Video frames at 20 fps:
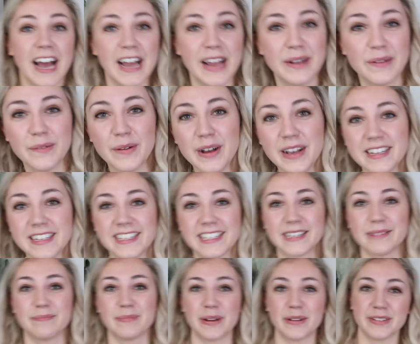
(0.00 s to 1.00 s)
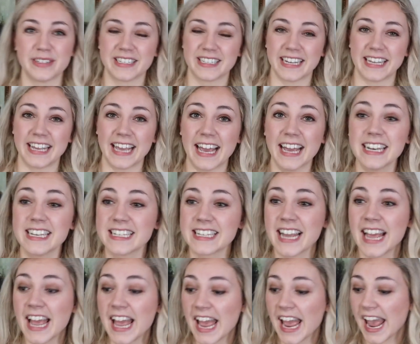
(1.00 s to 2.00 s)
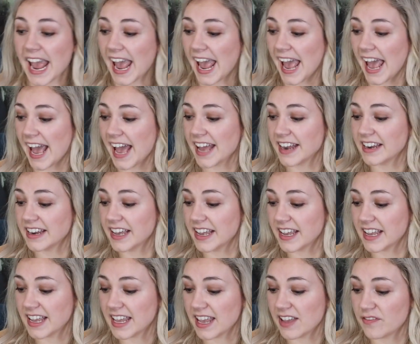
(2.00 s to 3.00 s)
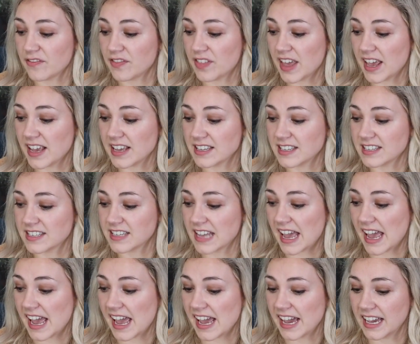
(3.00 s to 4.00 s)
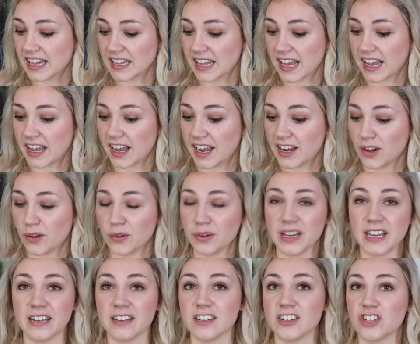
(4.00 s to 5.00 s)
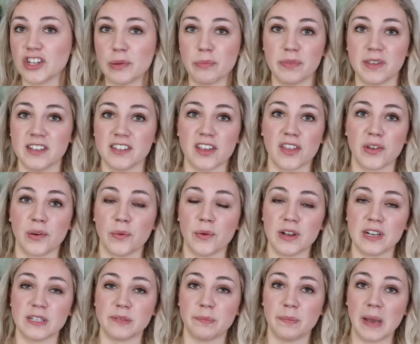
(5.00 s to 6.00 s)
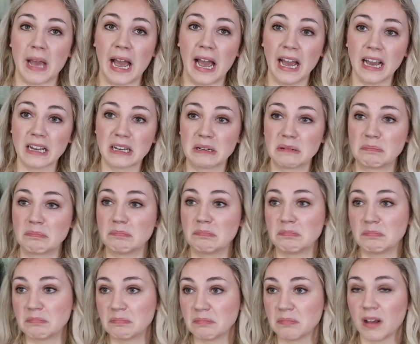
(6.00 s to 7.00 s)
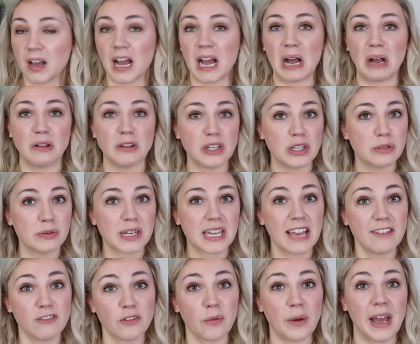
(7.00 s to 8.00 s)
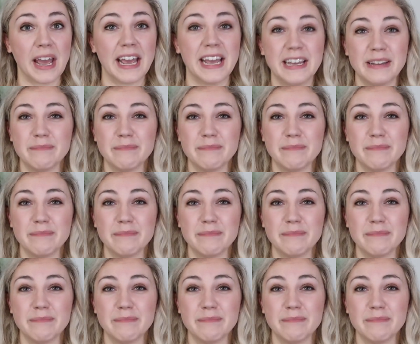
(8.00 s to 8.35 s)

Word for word: I was supposed to get. And if they say, like, I don't need to ship these other ones back, I'll do a giveaway,